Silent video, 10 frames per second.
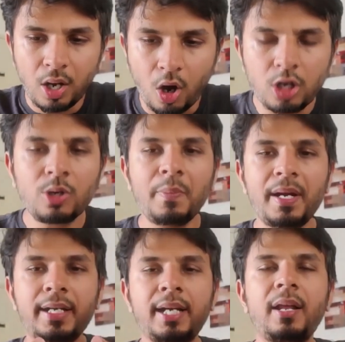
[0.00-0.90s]

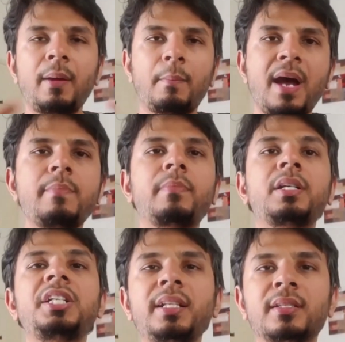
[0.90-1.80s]
automated by
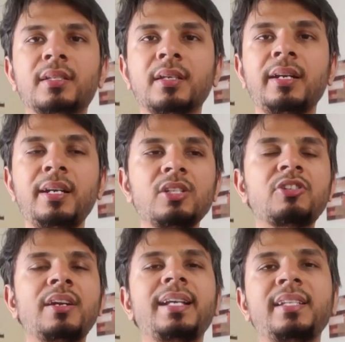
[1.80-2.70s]
machines.
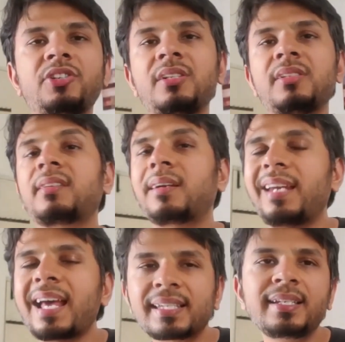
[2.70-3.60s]
Industrialization is a
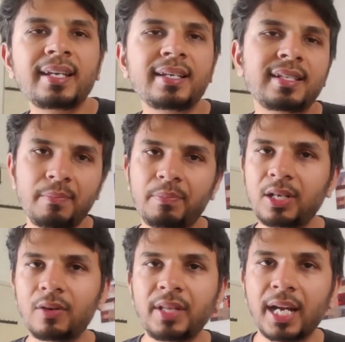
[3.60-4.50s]
classic example
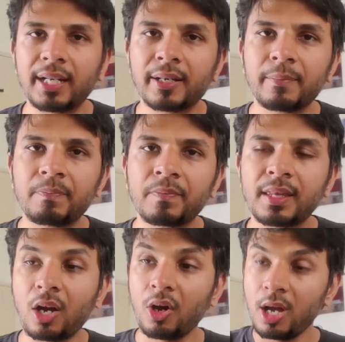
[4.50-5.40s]
of that.
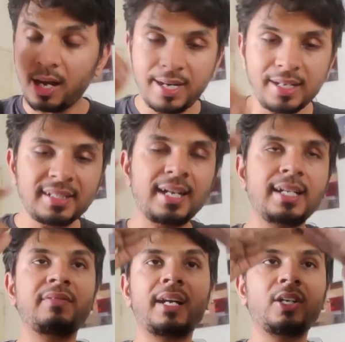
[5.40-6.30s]
Now understand
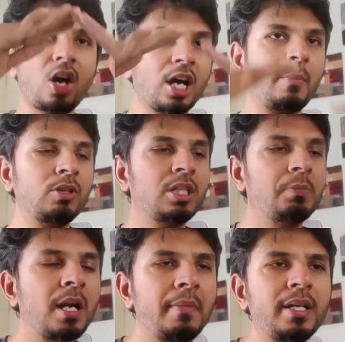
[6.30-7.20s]
this, when I talk about this
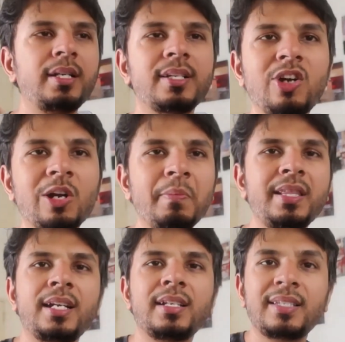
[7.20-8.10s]
pyramid, it does not mean
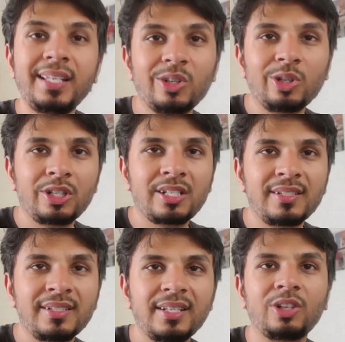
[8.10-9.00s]
that the CEO
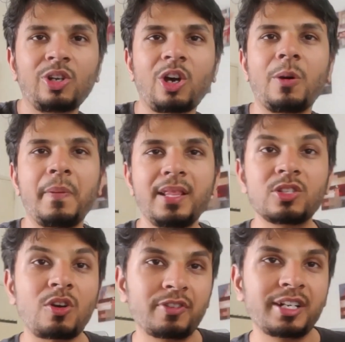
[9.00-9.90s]
sits at the top and the
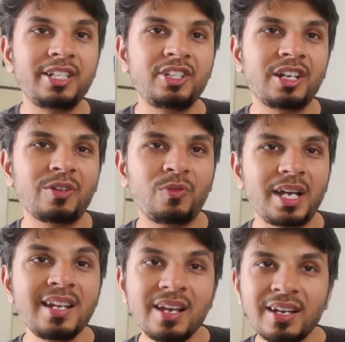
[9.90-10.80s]
software engineer
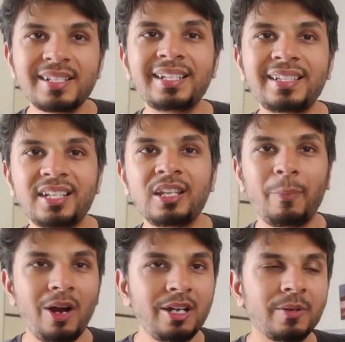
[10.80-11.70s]
one sits at the
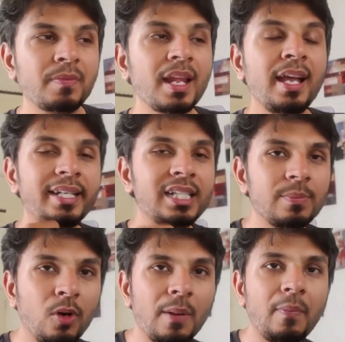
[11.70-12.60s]
bottom. It's
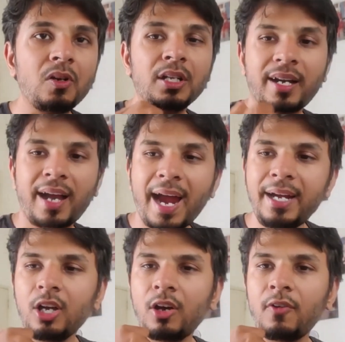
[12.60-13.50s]
more about the
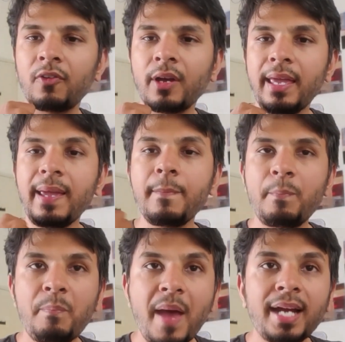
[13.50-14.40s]
kind of
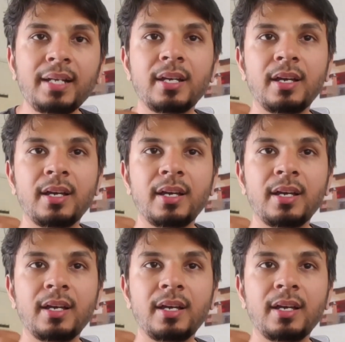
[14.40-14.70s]
impact,